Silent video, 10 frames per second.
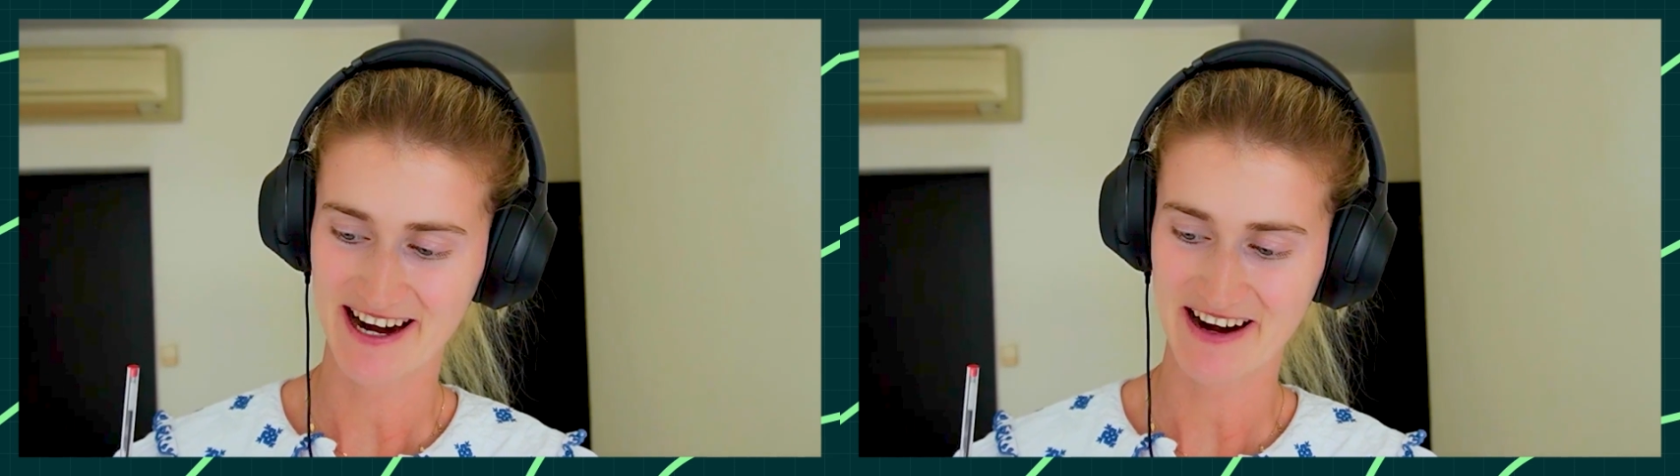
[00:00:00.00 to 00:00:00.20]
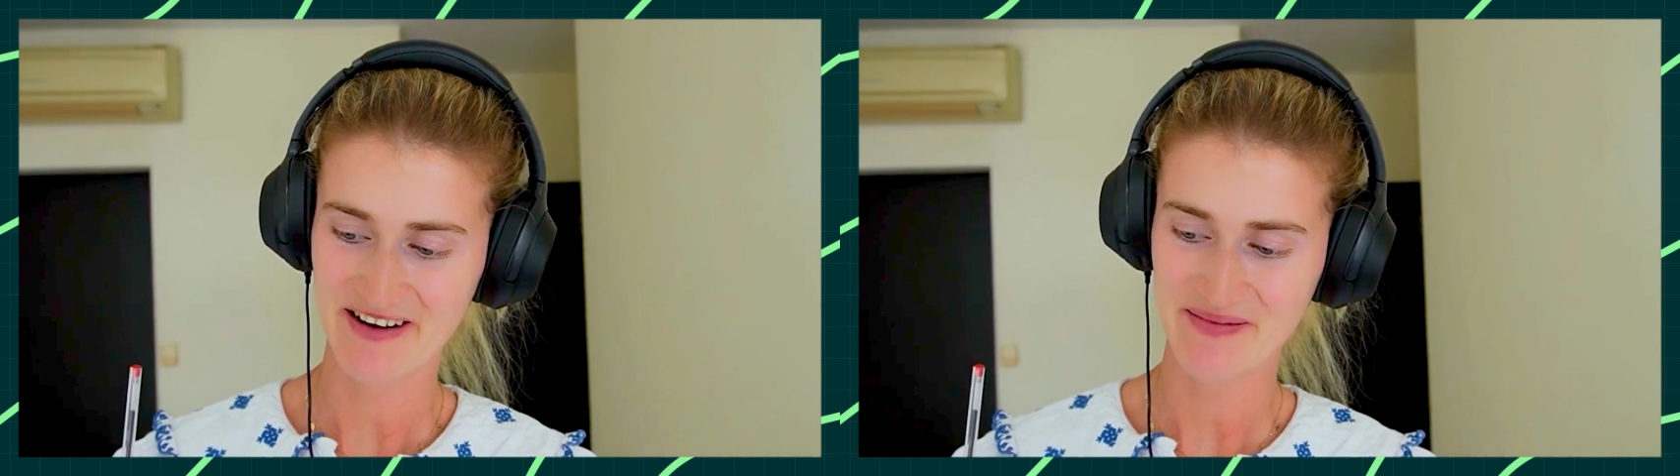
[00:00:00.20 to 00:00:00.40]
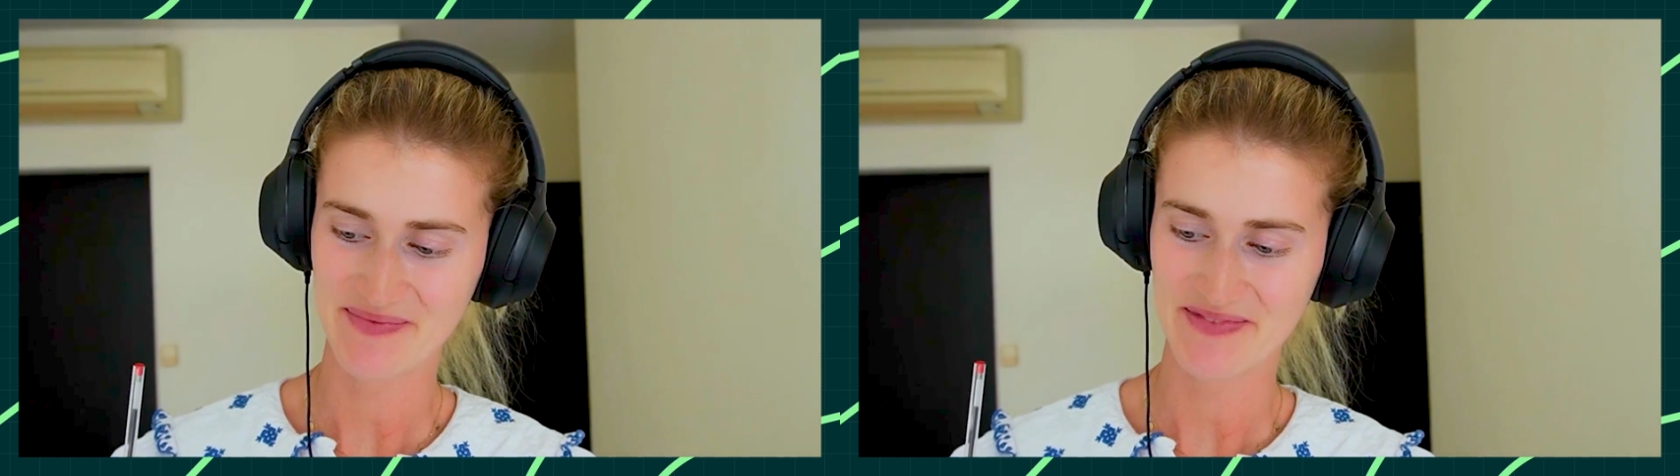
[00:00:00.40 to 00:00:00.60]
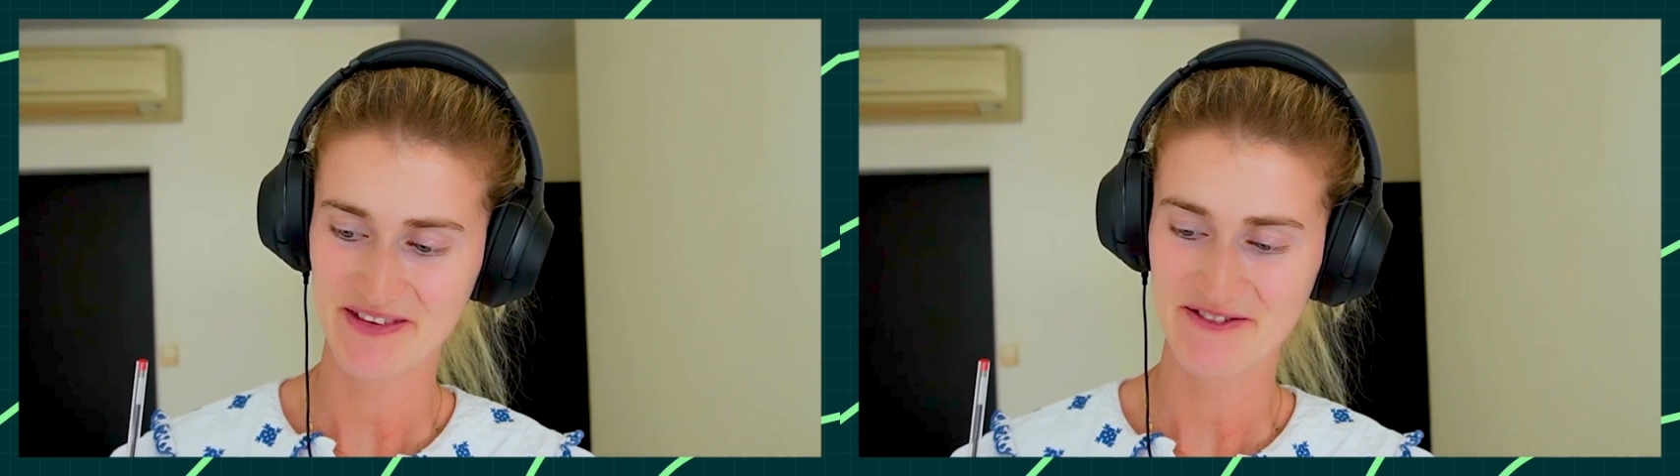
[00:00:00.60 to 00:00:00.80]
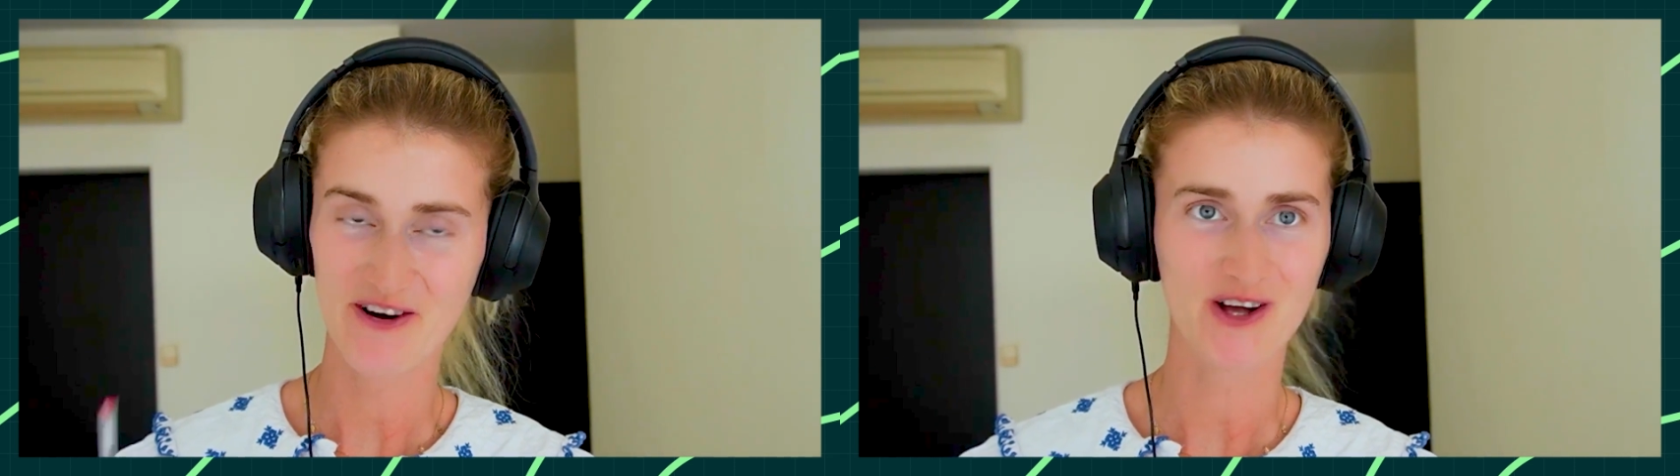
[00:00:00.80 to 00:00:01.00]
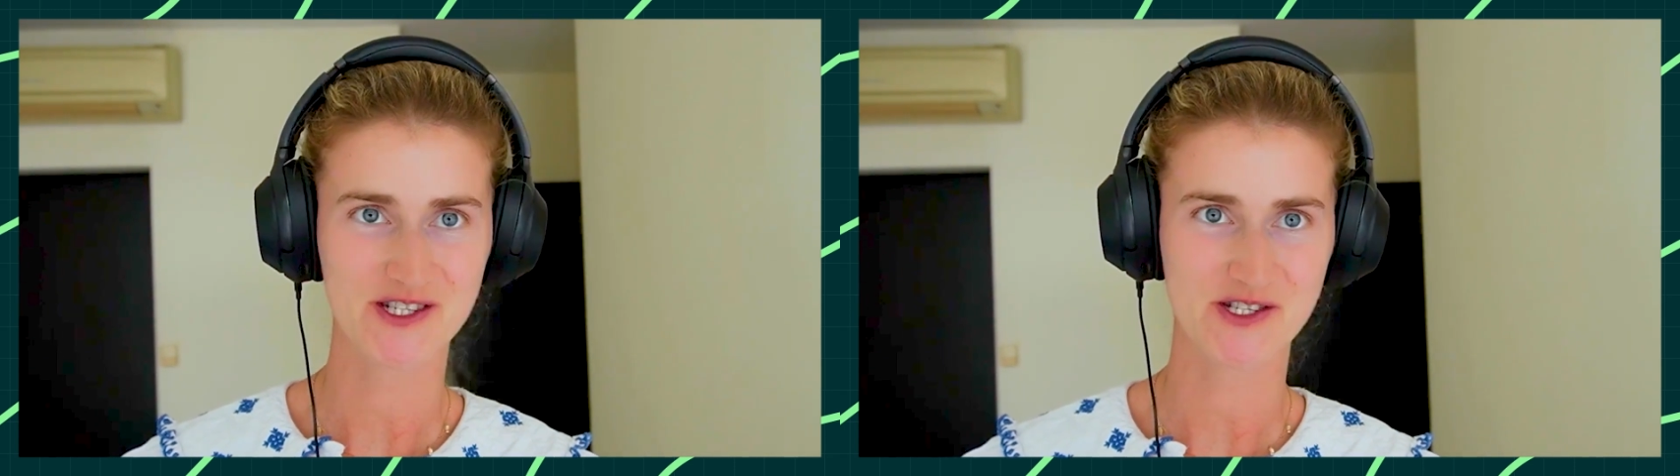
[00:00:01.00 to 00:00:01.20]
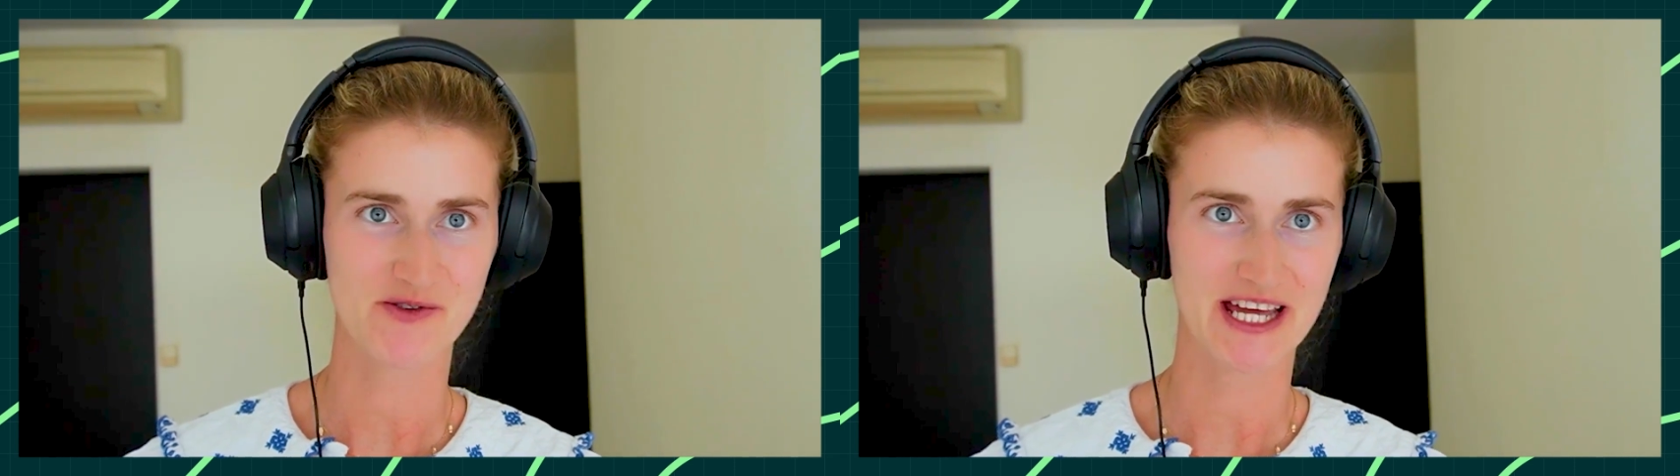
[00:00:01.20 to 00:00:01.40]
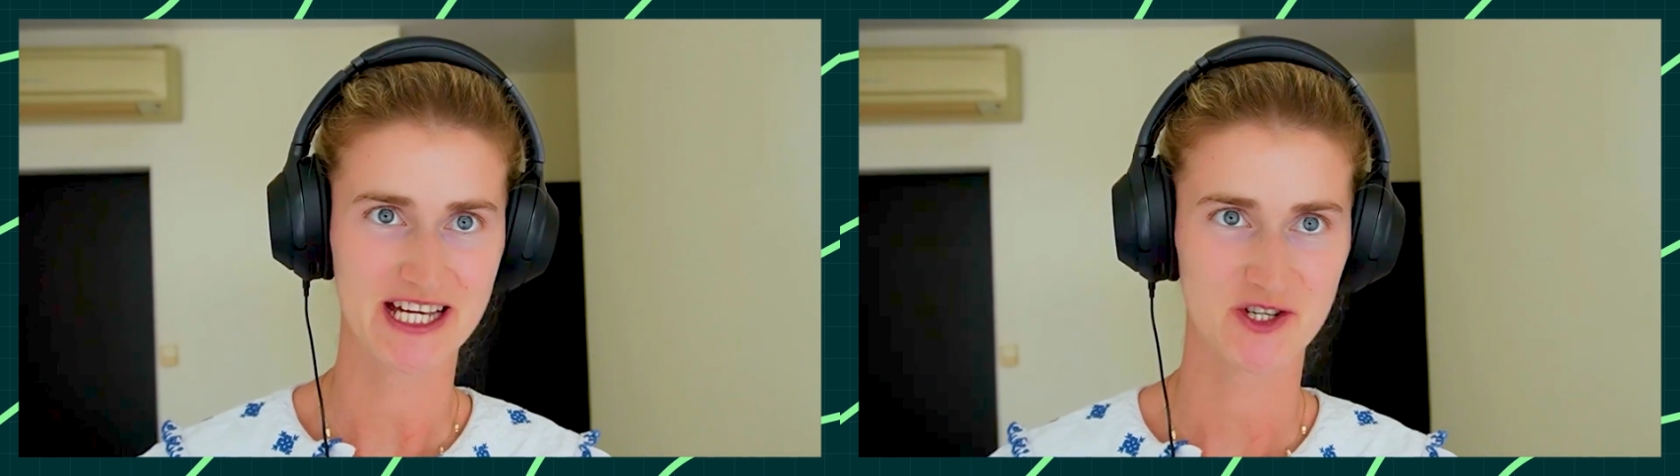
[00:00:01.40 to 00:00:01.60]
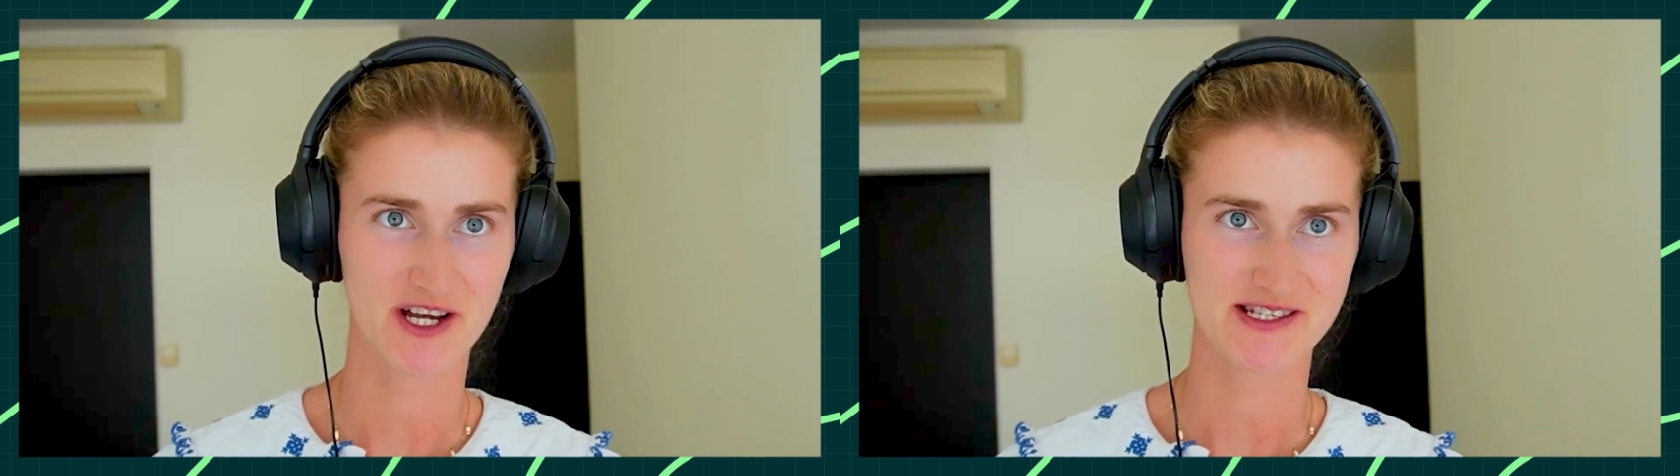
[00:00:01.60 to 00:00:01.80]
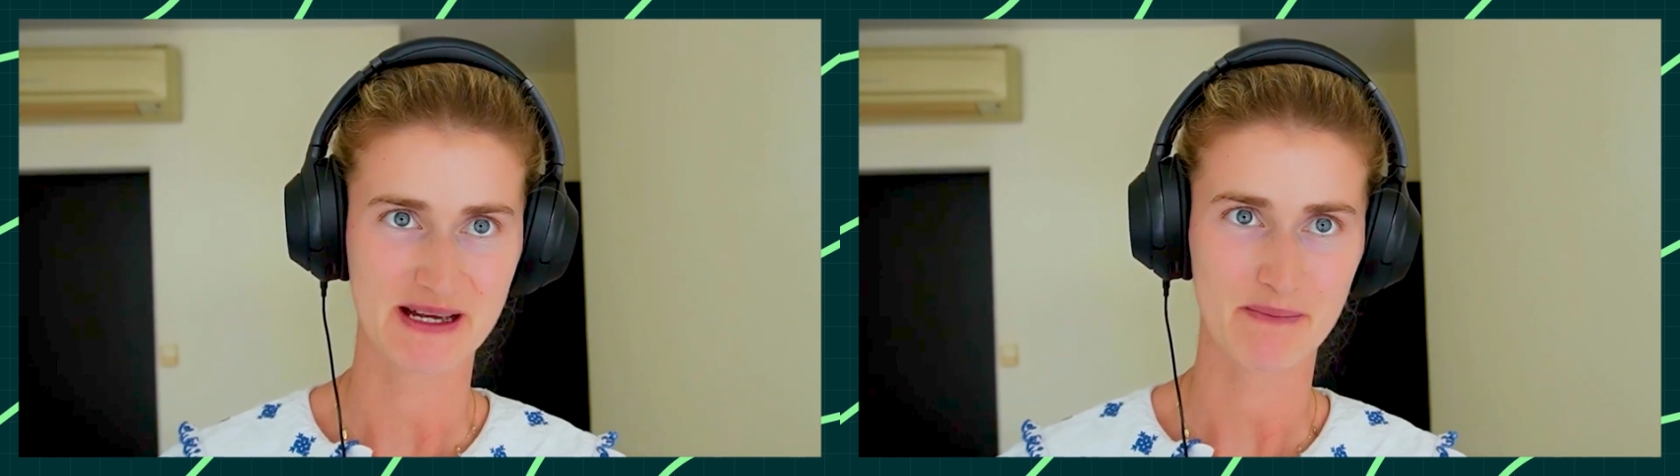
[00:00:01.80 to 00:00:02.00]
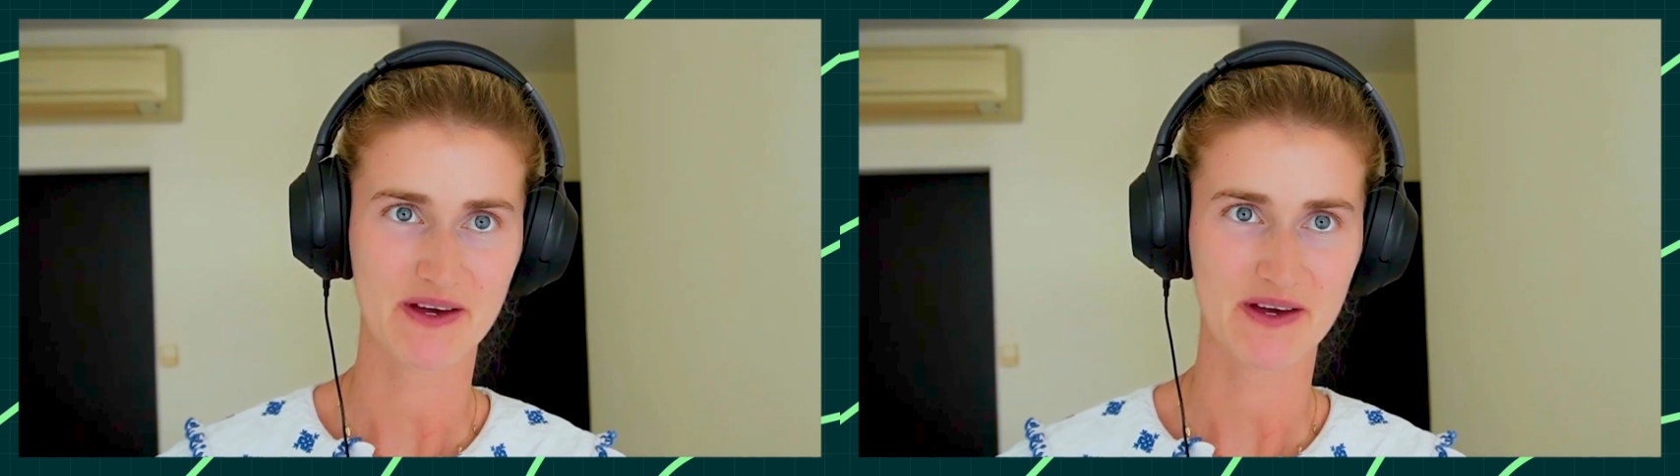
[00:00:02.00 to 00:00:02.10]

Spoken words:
France is really interesting,